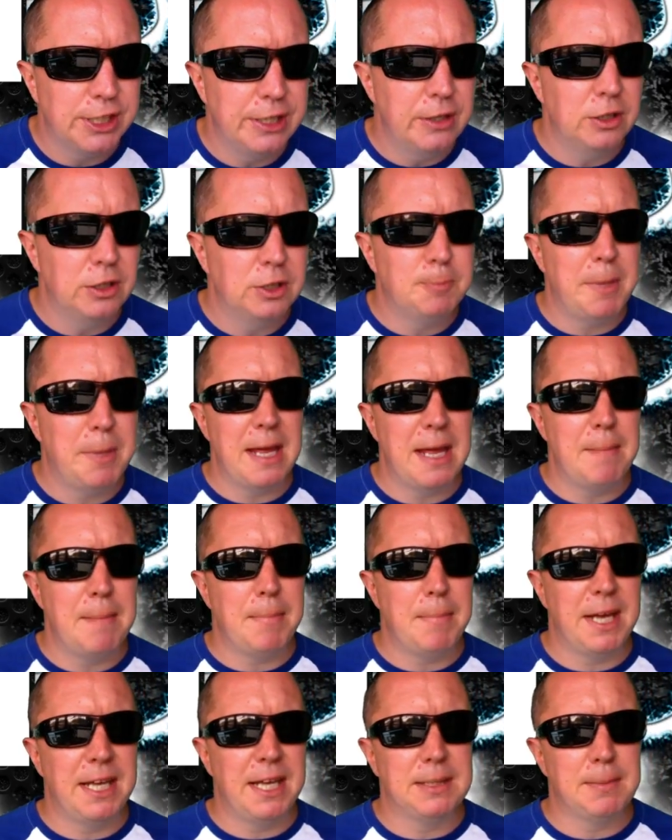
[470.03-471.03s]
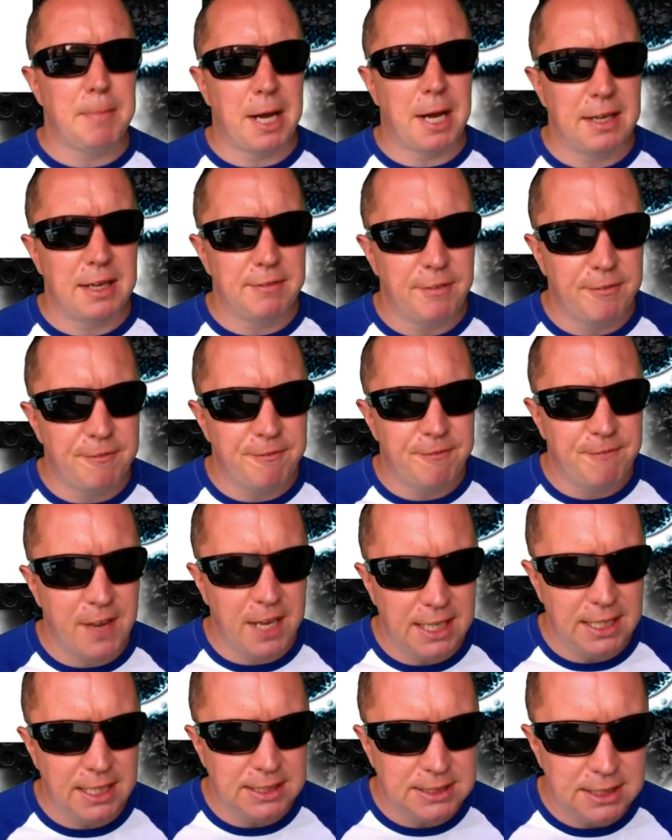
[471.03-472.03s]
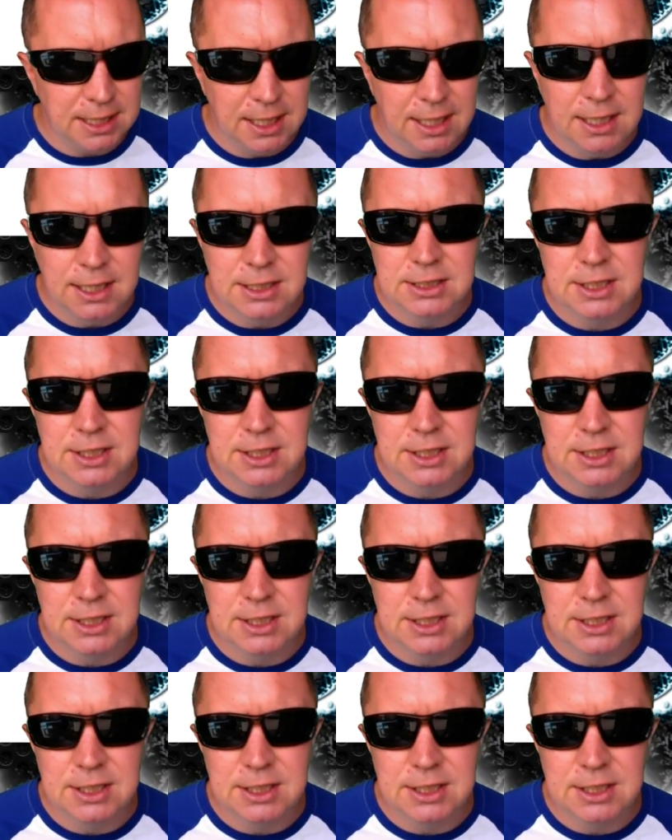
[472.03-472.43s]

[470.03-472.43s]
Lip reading: to use BNB to pay for fees?